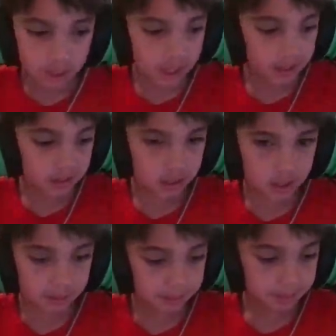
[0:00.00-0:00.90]
And,
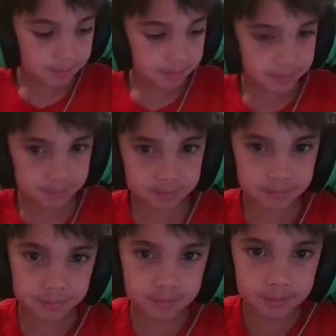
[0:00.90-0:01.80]
um,
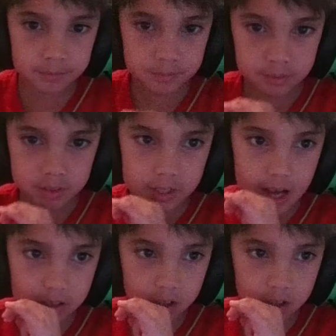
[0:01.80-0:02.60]
yeah,